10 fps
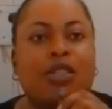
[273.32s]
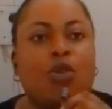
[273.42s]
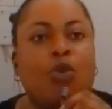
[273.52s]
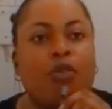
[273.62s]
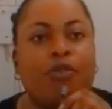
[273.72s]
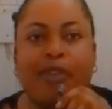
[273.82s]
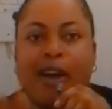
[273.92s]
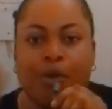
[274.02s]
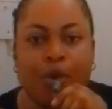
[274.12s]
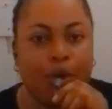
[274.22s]

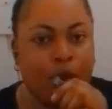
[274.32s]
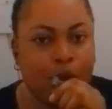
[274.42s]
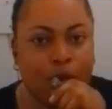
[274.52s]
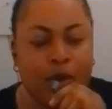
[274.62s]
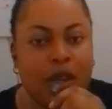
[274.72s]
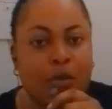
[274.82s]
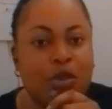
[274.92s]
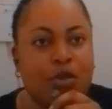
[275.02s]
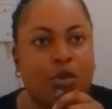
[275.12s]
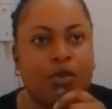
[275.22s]
overall, when I mean
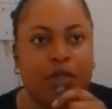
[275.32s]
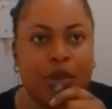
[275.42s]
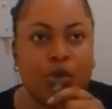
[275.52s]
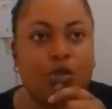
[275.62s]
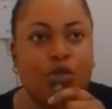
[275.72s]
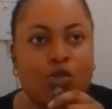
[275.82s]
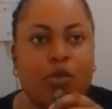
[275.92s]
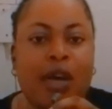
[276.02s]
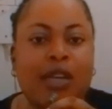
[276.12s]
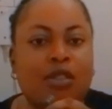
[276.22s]
the overall, YouTube
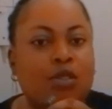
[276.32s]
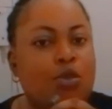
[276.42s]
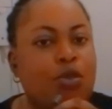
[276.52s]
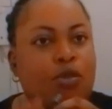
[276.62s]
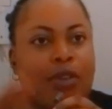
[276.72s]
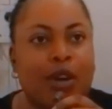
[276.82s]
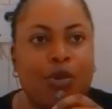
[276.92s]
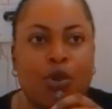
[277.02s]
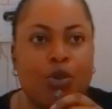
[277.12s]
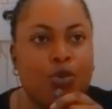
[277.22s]
has the
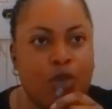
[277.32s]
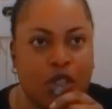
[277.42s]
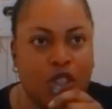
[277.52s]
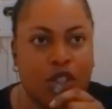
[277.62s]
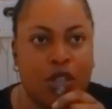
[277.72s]
overall reach